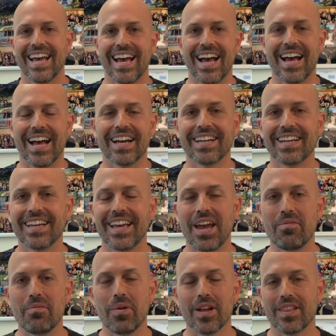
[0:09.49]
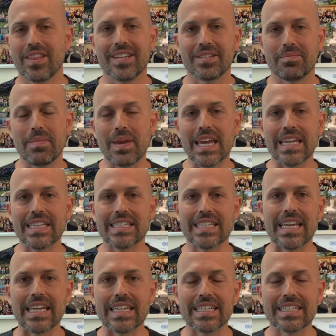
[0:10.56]
Uh, and what this means
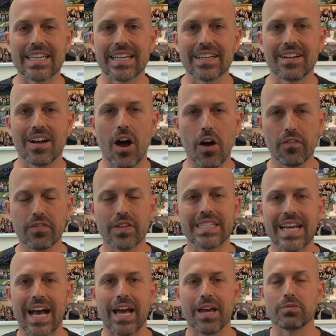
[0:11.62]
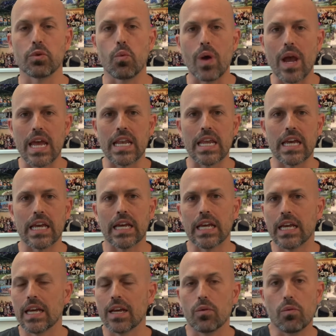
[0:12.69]
is oftentimes when
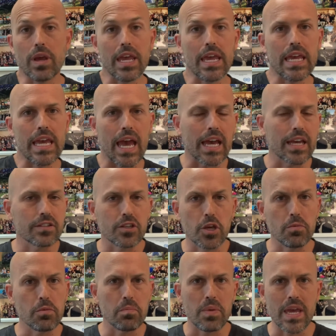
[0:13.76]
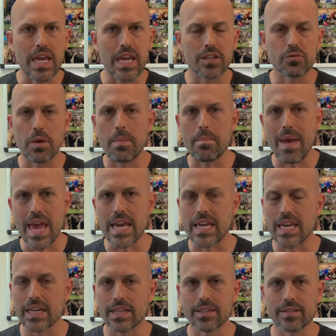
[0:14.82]
we as human beings, we
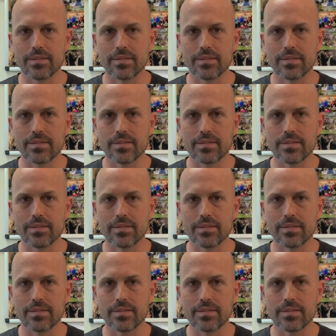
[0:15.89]
make